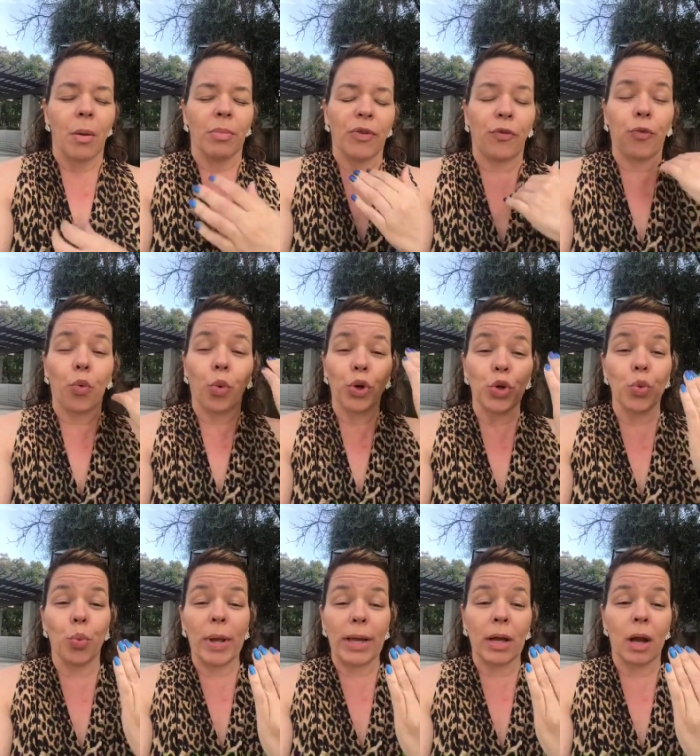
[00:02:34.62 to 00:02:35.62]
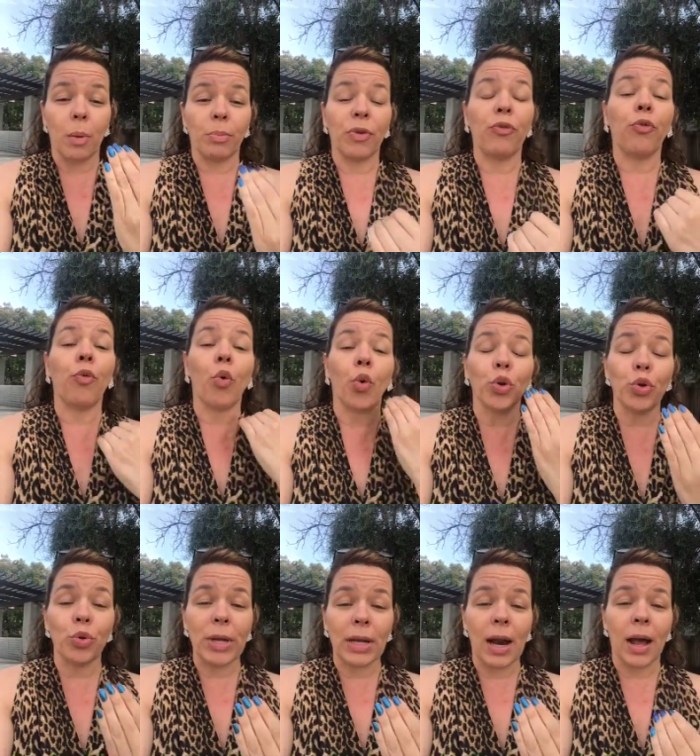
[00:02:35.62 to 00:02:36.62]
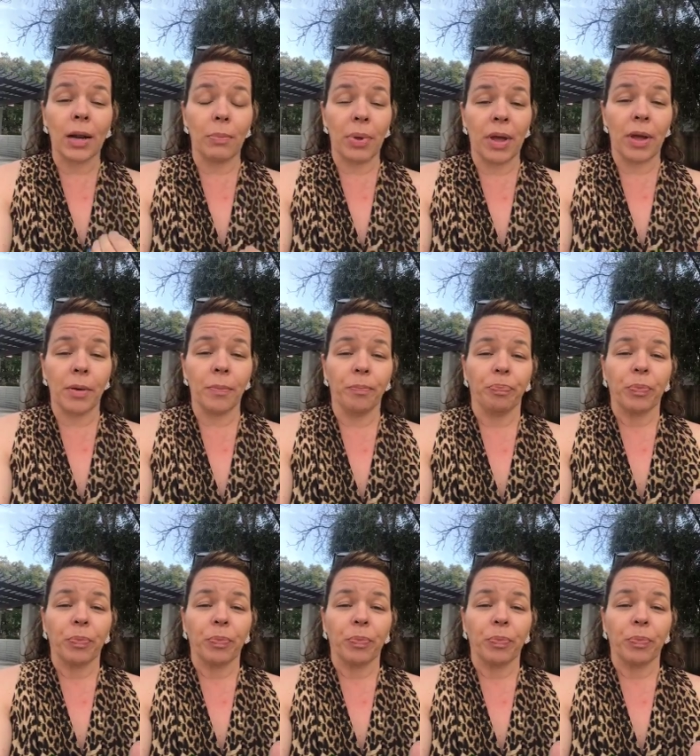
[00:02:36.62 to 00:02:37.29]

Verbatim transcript: before you wake up, before you get out of bed.